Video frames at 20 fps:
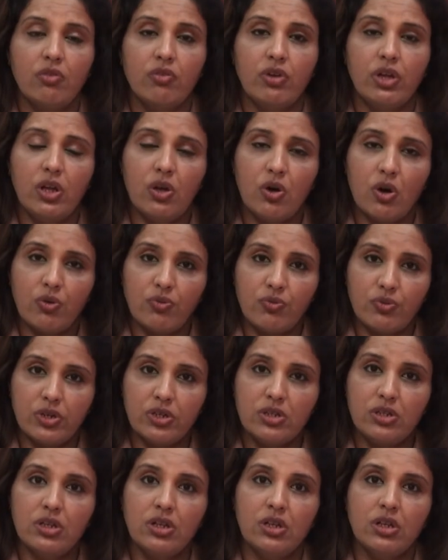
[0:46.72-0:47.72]
Very
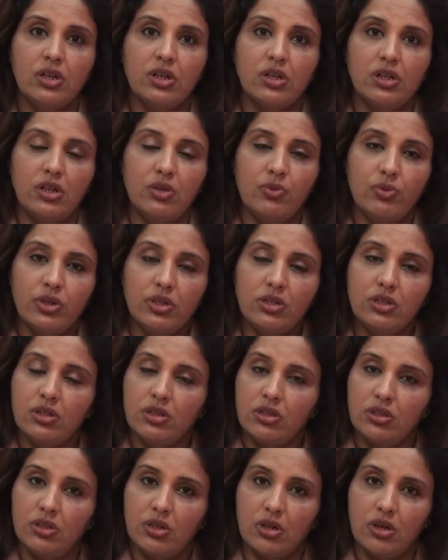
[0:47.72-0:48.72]
often, even
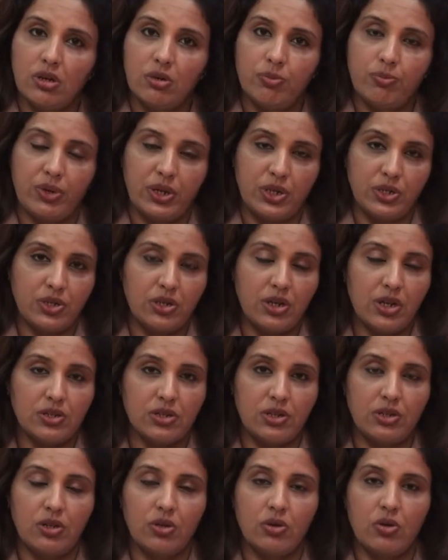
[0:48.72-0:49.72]
the patient has
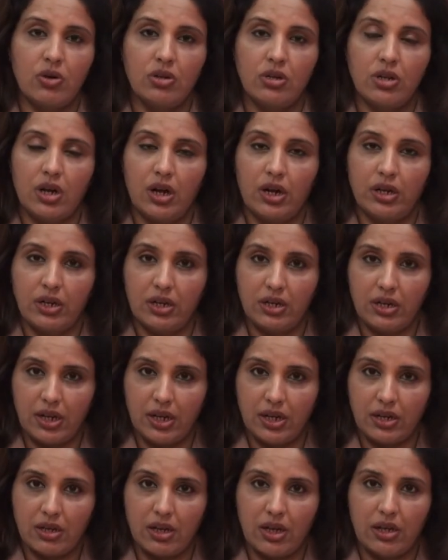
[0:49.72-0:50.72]
undergone a heart
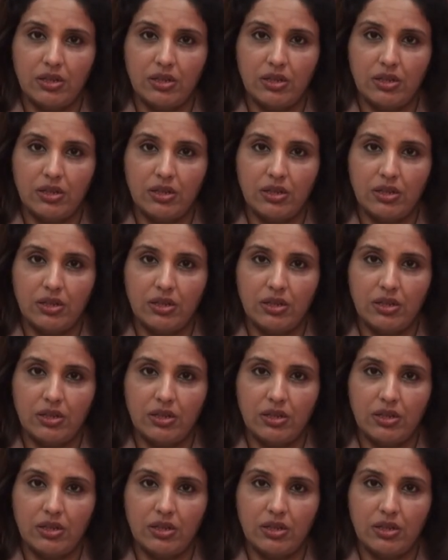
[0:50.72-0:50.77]
attack